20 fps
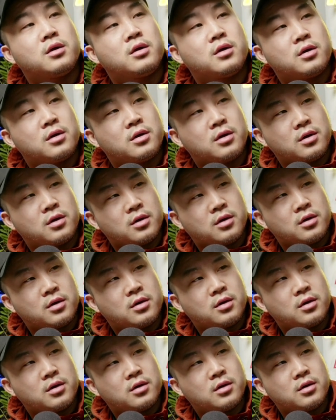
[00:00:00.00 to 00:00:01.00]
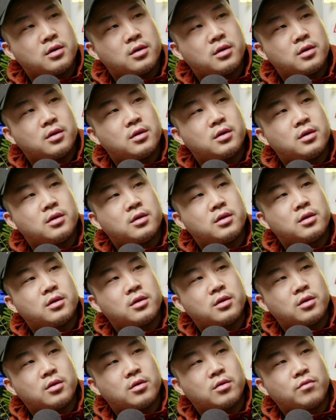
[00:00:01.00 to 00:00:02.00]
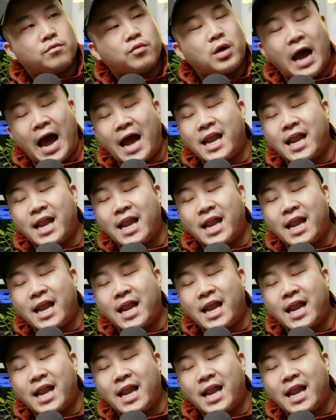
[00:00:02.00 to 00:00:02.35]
No words are spoken by the person on screen.